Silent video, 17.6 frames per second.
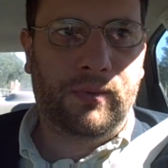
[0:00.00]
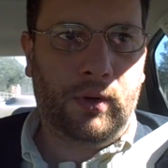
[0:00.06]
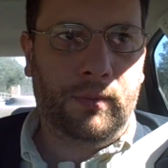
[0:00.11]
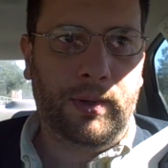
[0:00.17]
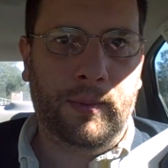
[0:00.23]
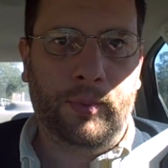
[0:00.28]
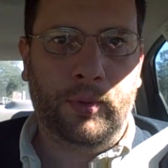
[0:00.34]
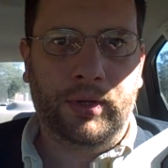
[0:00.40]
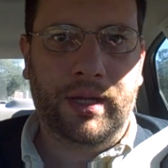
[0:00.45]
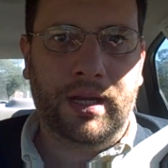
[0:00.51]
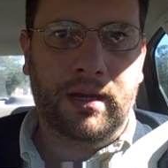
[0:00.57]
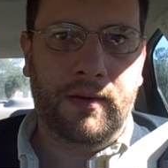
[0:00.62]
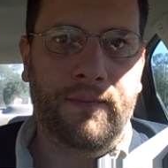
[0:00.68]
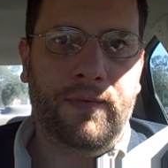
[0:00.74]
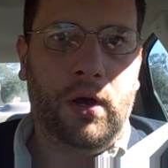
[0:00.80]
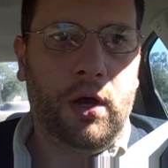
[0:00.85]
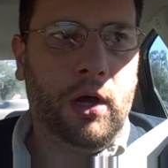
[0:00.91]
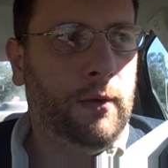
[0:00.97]
for people to get
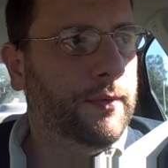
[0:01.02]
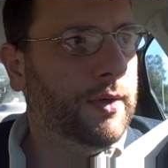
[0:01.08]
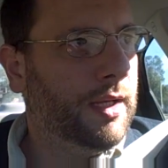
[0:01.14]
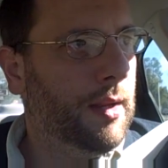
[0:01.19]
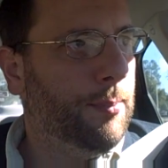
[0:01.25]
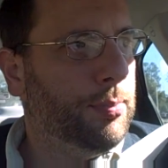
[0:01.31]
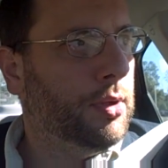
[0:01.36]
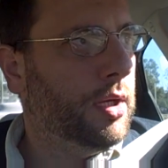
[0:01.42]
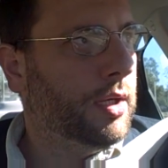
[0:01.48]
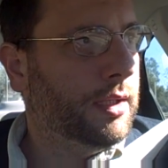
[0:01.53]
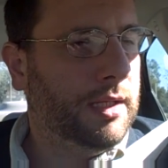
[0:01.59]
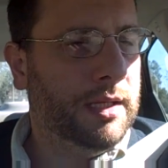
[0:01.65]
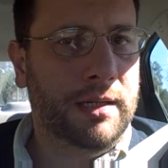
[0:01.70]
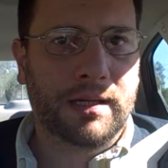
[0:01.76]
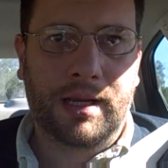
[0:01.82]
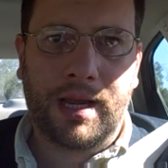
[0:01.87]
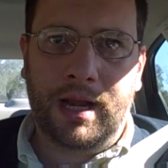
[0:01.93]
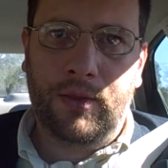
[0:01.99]
involved, to get plugged
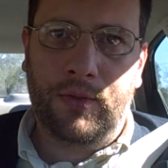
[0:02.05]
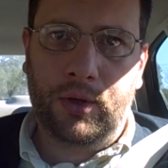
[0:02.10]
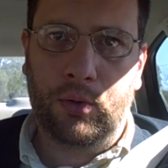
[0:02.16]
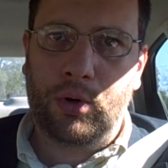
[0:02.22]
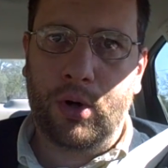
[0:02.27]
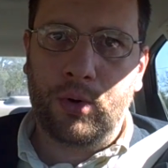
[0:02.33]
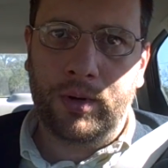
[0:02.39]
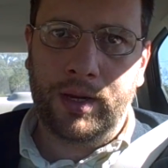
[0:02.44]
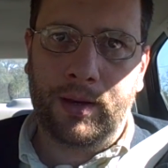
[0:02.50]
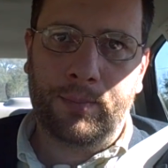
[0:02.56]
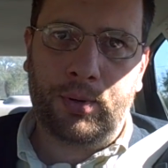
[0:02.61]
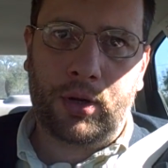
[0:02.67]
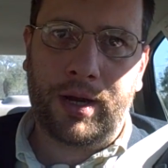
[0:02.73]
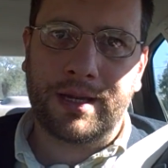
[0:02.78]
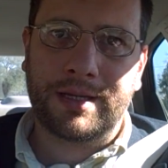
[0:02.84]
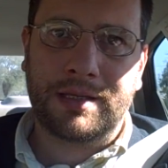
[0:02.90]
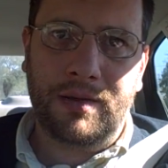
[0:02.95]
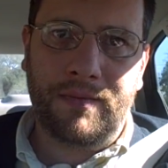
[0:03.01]
into kind of the growing
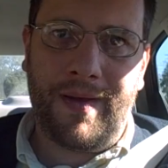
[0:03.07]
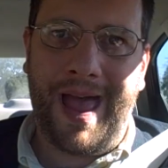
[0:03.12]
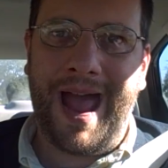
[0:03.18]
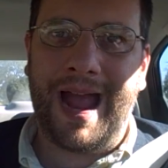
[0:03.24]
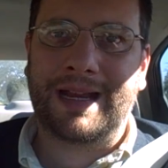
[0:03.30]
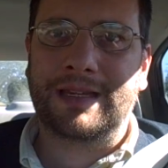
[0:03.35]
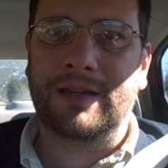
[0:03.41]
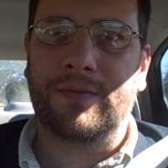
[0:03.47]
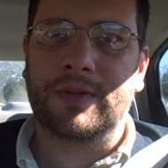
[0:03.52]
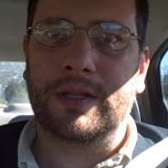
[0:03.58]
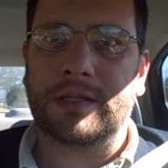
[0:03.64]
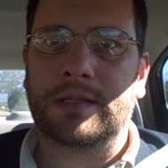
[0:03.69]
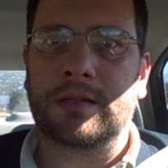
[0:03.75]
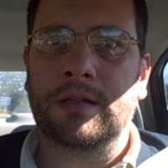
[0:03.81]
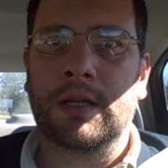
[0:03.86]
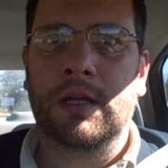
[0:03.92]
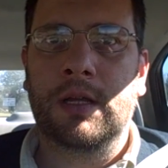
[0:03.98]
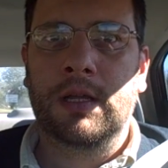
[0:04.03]
progressive
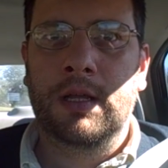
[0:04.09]
activist